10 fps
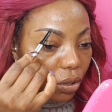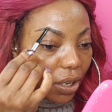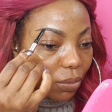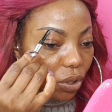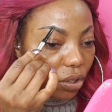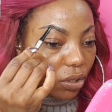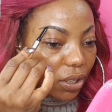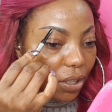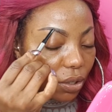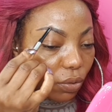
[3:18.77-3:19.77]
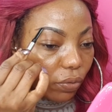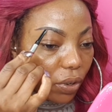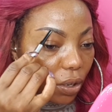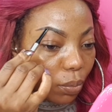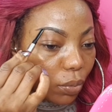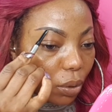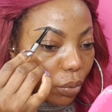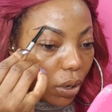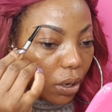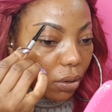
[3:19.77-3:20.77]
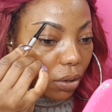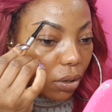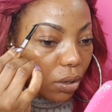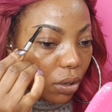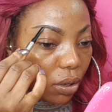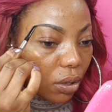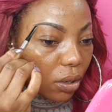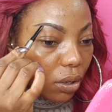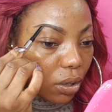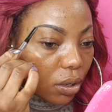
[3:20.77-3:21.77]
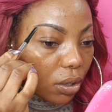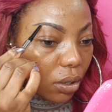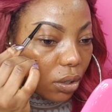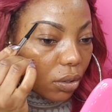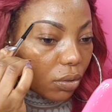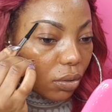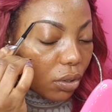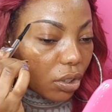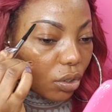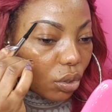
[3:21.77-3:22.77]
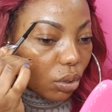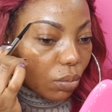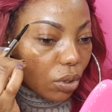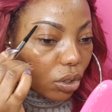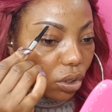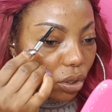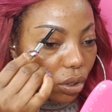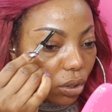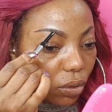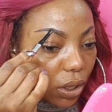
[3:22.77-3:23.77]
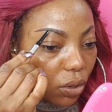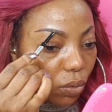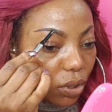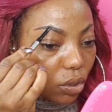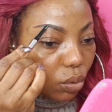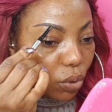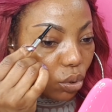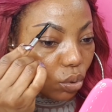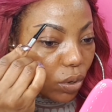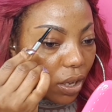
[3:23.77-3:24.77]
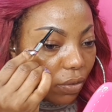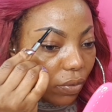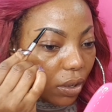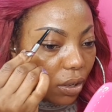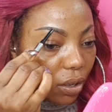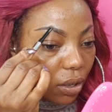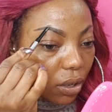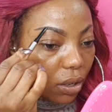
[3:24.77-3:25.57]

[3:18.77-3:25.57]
So now I'm just using this to fill up the brow. You know, nothing too much, you know, I don't want it to be too heavy.